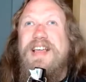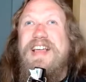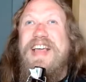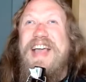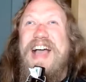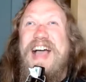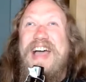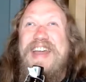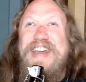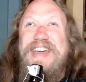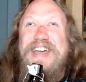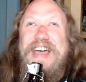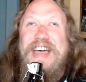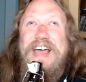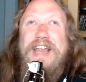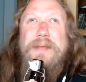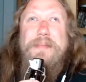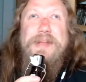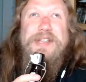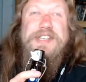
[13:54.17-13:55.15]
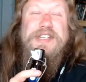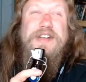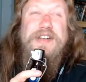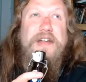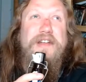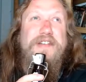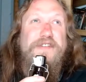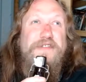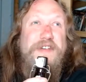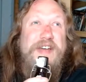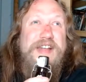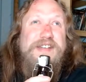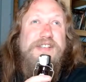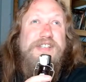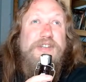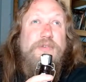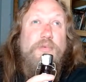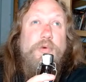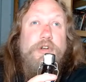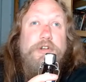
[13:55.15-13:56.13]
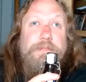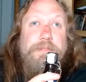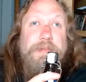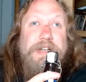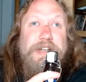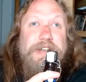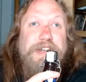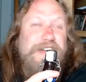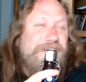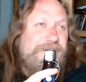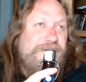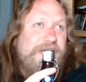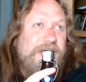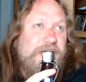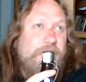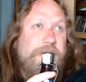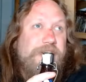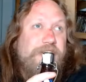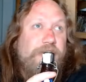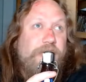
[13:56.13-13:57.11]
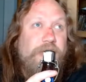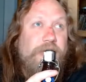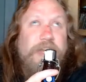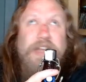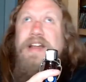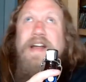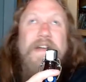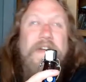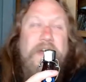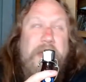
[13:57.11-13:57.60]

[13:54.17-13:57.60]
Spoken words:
kind of elements in a lot of fantasy world building following Tolkien.